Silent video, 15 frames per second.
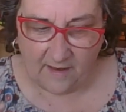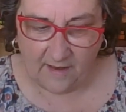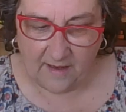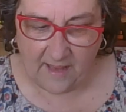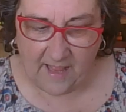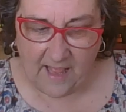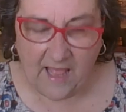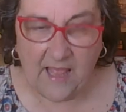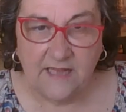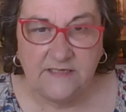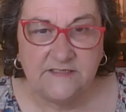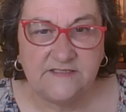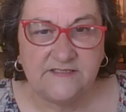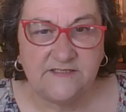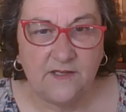
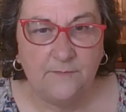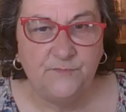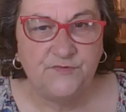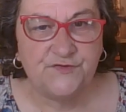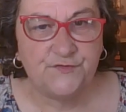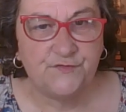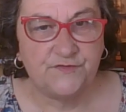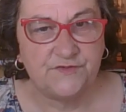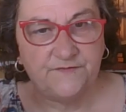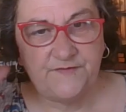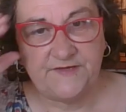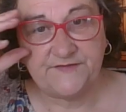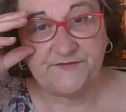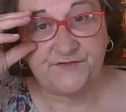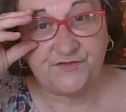had some sort of
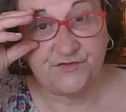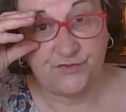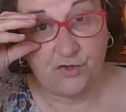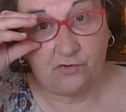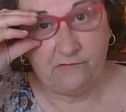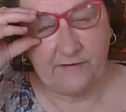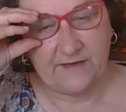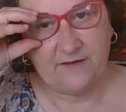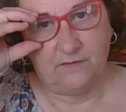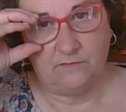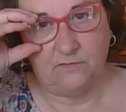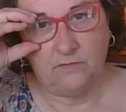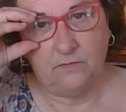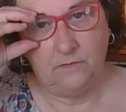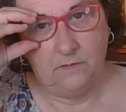
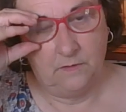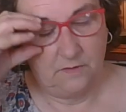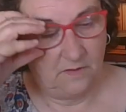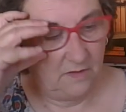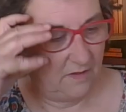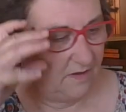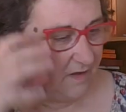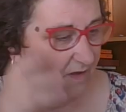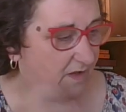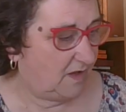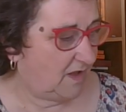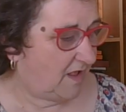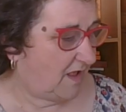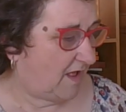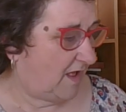historical
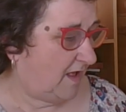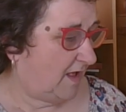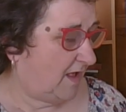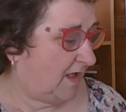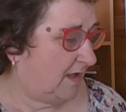um,